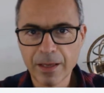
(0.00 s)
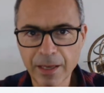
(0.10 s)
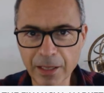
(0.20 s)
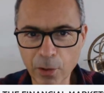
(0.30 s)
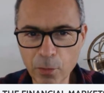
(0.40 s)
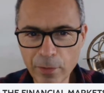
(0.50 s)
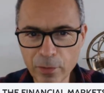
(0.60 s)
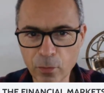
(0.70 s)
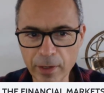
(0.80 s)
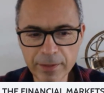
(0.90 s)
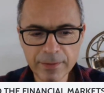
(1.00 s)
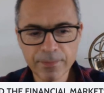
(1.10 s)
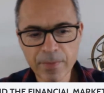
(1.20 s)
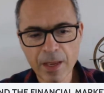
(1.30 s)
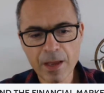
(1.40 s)
Hello, everyone.
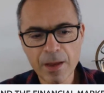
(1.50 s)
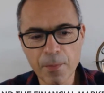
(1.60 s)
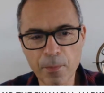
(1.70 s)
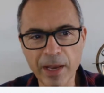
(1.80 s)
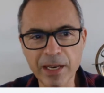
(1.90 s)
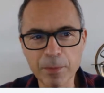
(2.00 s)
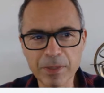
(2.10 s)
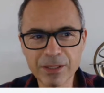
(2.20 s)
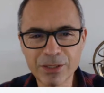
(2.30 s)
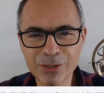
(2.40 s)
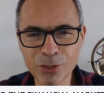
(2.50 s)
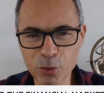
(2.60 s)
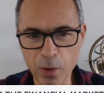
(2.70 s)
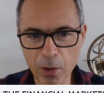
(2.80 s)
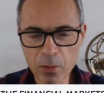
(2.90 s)
My name is
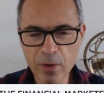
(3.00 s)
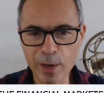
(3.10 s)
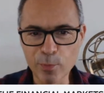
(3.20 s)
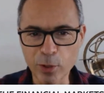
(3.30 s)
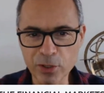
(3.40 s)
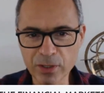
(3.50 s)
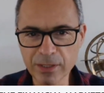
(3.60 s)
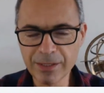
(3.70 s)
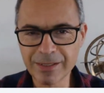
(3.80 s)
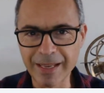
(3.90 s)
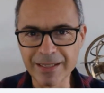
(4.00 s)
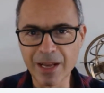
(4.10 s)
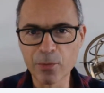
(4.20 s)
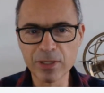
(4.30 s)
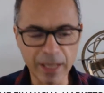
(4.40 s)
João. I'm Portuguese, and I
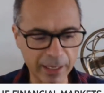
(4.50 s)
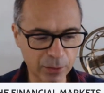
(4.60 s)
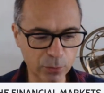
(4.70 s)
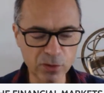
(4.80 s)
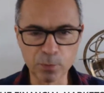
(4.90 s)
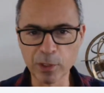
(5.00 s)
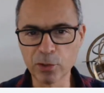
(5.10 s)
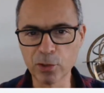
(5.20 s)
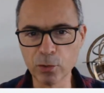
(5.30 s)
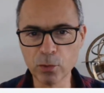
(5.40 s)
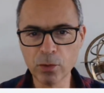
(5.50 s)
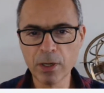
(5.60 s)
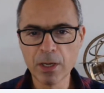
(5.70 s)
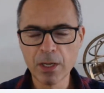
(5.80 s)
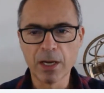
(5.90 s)
would like to speak to you
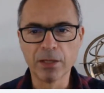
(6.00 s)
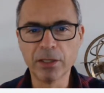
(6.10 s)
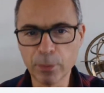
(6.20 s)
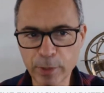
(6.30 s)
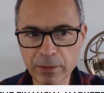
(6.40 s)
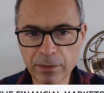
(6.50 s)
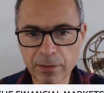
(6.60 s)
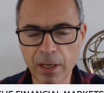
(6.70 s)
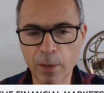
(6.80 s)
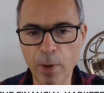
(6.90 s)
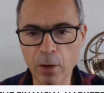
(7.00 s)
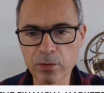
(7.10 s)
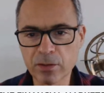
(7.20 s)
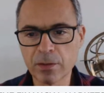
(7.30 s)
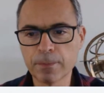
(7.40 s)
a little bit
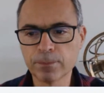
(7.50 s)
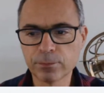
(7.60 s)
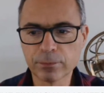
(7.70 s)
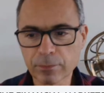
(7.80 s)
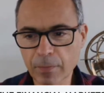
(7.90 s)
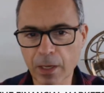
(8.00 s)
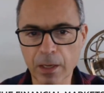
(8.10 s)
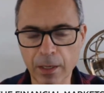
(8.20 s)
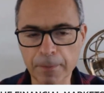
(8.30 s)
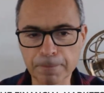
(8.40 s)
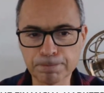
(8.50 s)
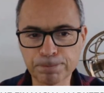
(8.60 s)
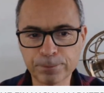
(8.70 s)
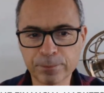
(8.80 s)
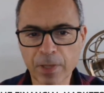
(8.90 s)
about um,
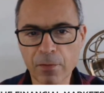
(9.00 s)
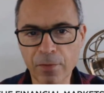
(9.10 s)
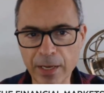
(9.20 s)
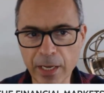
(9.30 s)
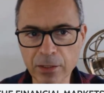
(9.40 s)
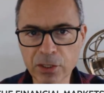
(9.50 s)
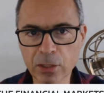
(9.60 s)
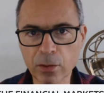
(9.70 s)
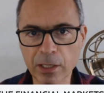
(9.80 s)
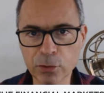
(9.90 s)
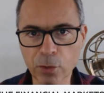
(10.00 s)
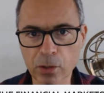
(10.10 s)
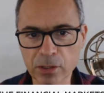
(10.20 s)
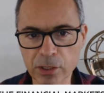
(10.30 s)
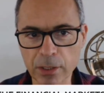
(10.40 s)
financial
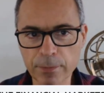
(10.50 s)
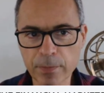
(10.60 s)
astrology.